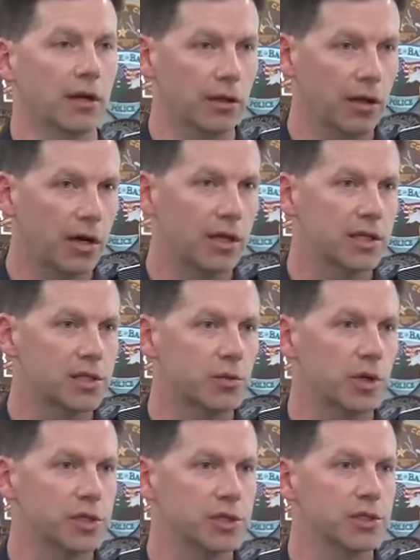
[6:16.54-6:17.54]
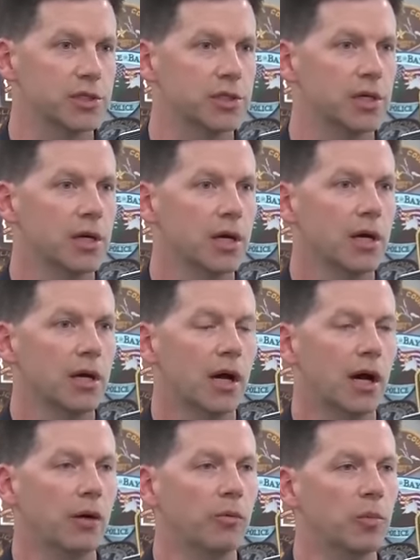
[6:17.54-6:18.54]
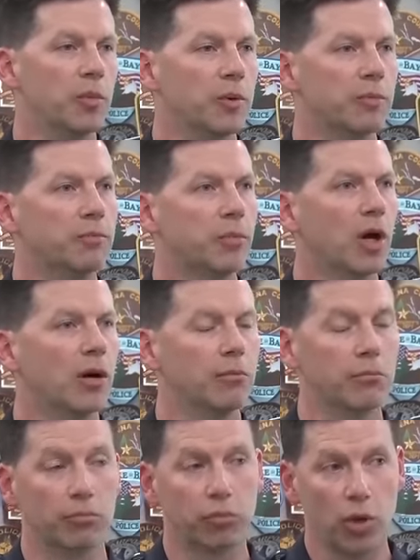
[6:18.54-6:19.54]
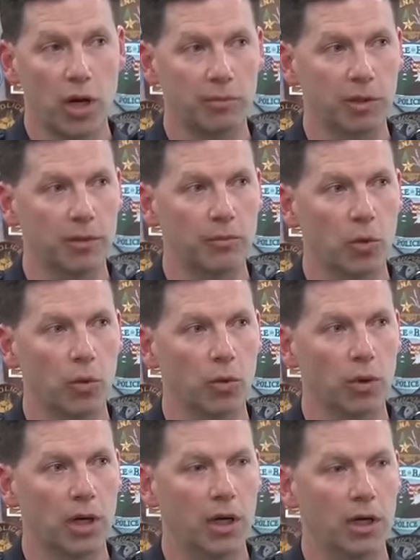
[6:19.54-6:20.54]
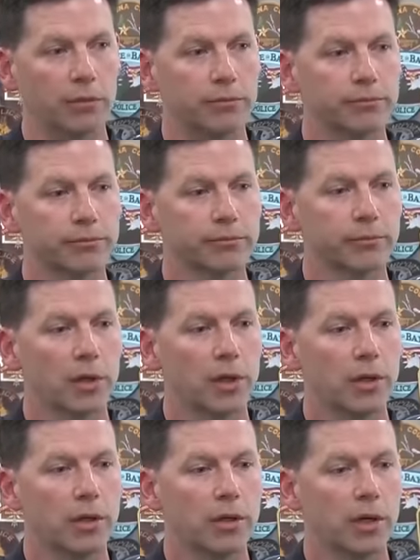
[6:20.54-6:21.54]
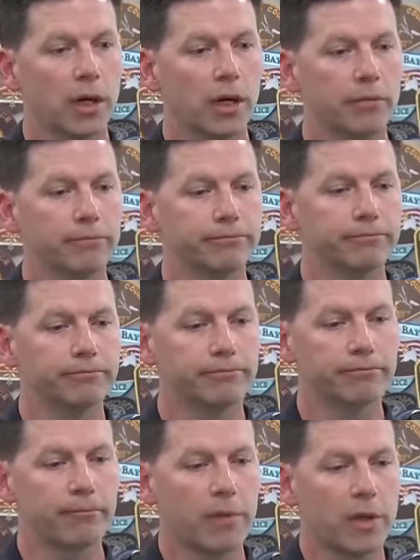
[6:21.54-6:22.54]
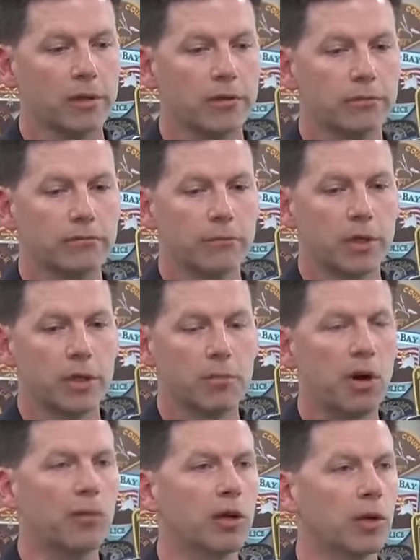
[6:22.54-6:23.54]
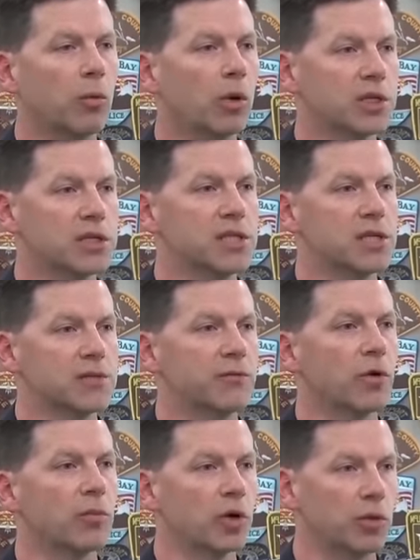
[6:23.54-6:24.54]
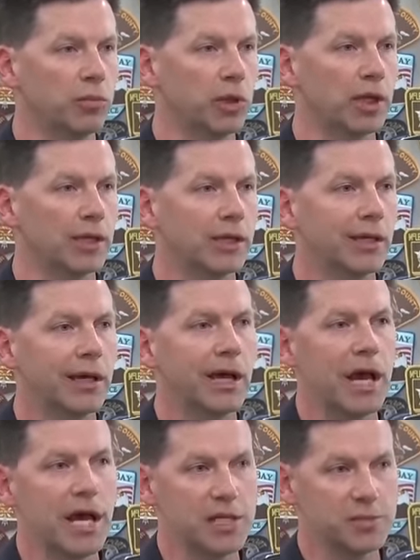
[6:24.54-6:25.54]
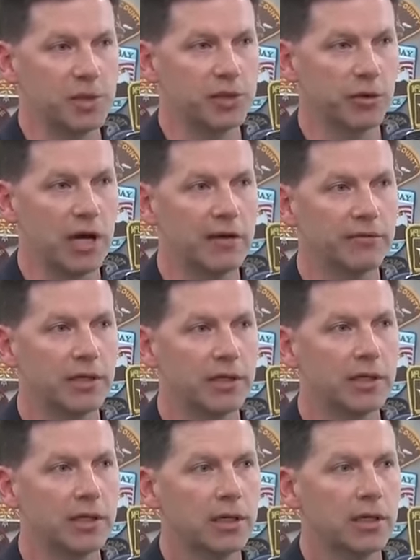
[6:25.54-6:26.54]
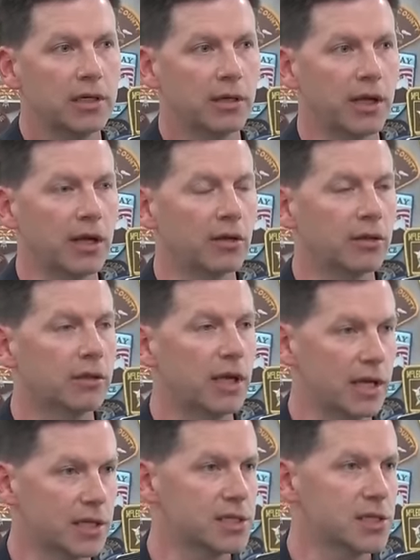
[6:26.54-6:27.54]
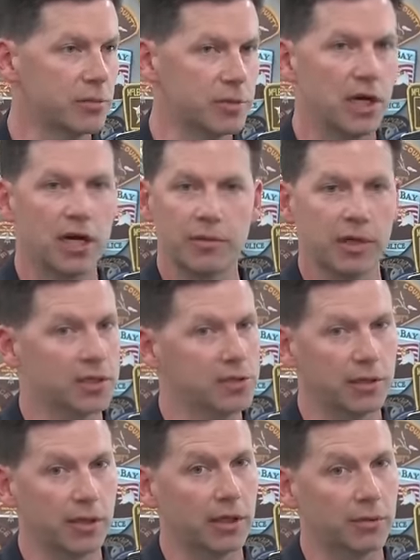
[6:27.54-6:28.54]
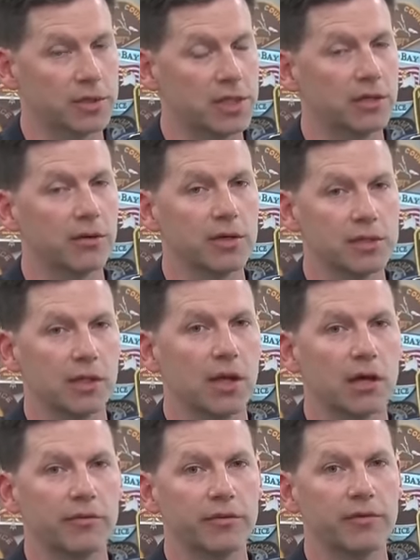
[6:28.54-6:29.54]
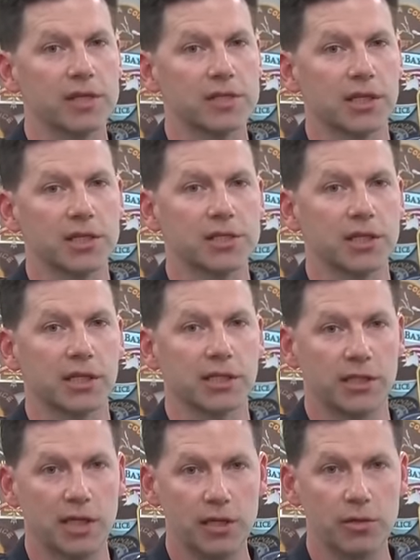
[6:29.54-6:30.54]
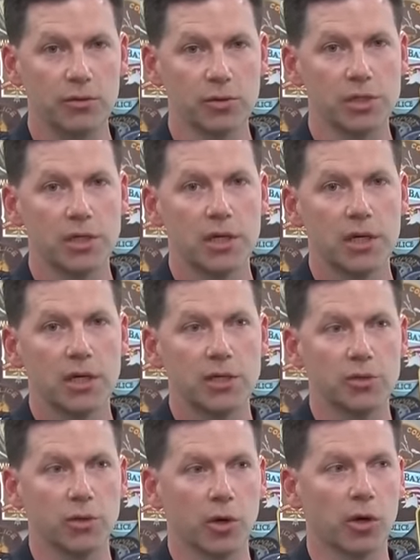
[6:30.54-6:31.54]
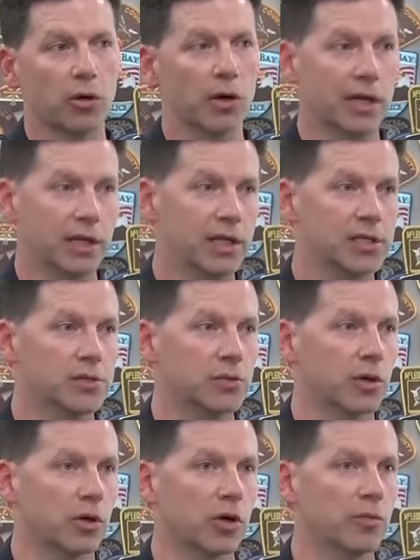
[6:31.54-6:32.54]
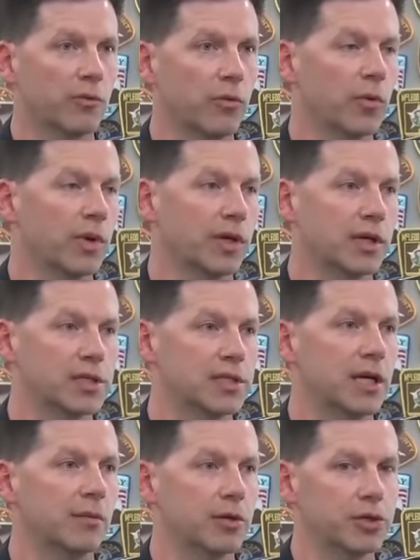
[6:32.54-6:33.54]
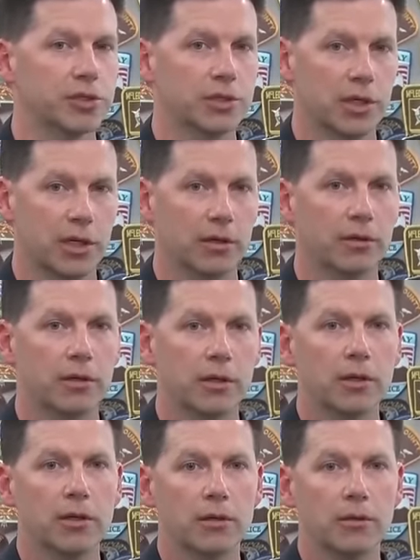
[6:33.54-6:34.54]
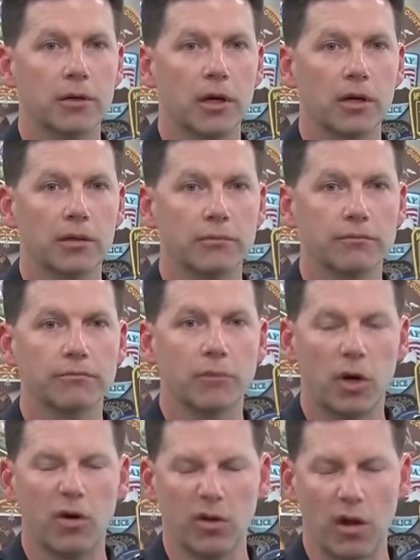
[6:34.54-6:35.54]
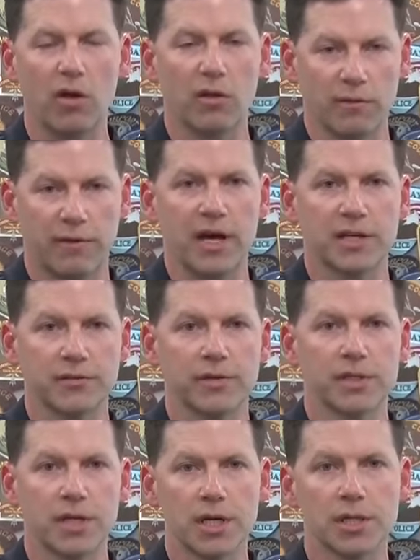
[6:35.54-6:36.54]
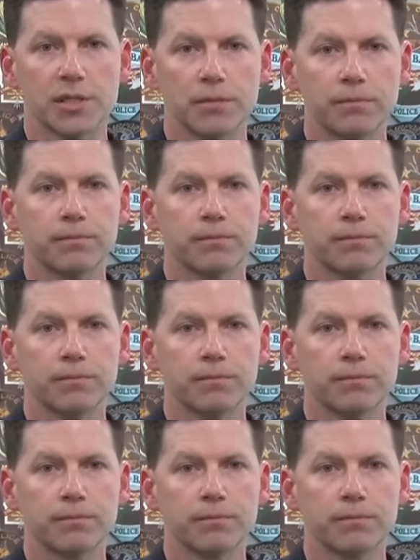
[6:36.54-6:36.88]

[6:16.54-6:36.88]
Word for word: and a lot of these questions uh, will become probably more uh, um, public once this formal complaint has been drafted. Now that'll take some time because, it, like we said, there is a lot of investigation that continues to occur and needs to occur before we can establish uh, uh, all, all the facts of this case.